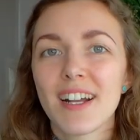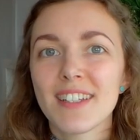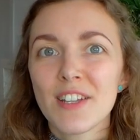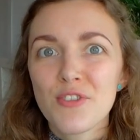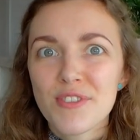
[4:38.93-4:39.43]
An
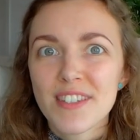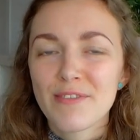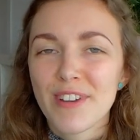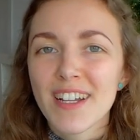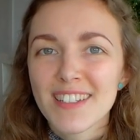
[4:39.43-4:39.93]
interesting
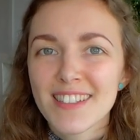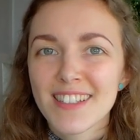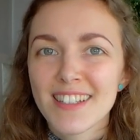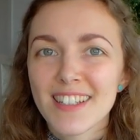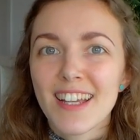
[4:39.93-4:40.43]
fact is
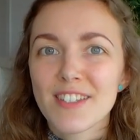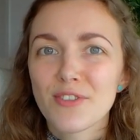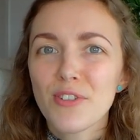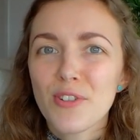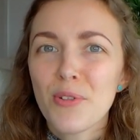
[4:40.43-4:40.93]
that it's
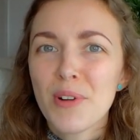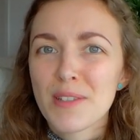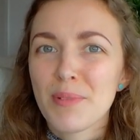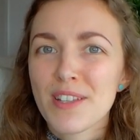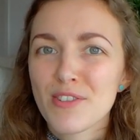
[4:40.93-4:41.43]
not always
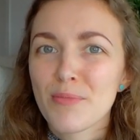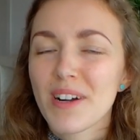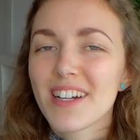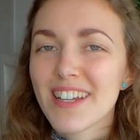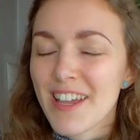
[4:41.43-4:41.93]
best to
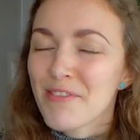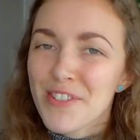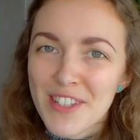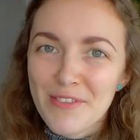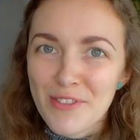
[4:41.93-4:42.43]
buy
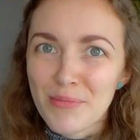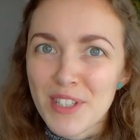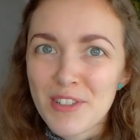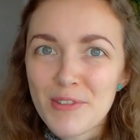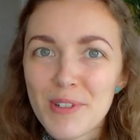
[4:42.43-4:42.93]
everything from
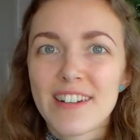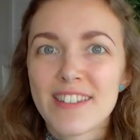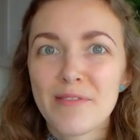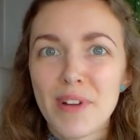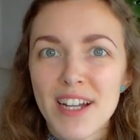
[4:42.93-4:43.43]
Lidl. There are
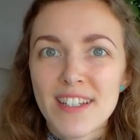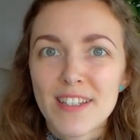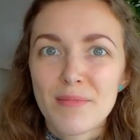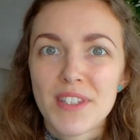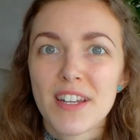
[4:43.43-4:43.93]
some
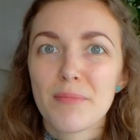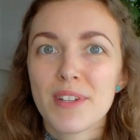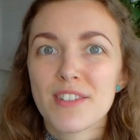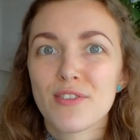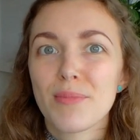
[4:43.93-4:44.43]
items that are
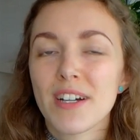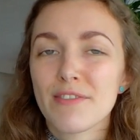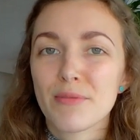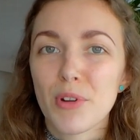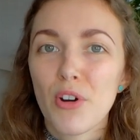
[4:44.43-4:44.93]
best to buy
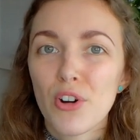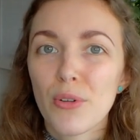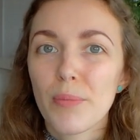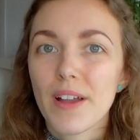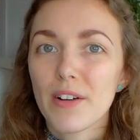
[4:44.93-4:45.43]
from
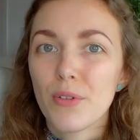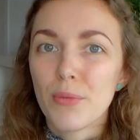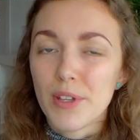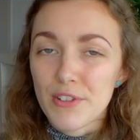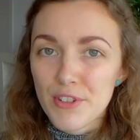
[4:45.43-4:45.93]
Coop or
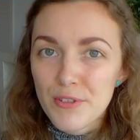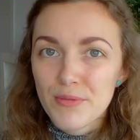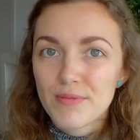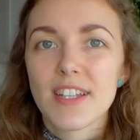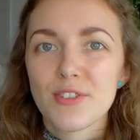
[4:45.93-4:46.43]
Migros.
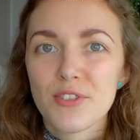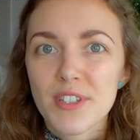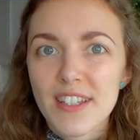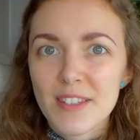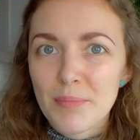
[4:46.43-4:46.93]
So to
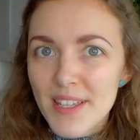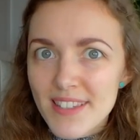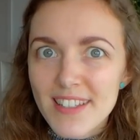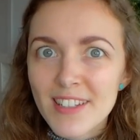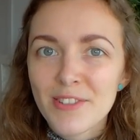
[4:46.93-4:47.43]
get the
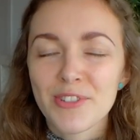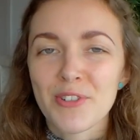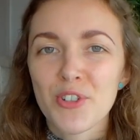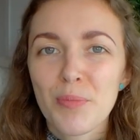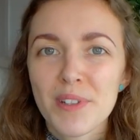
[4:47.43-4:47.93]
best deal on our
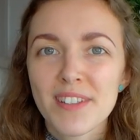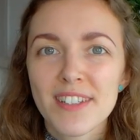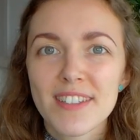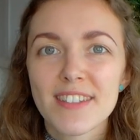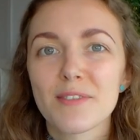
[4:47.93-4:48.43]
shopping
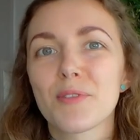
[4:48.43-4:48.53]
list,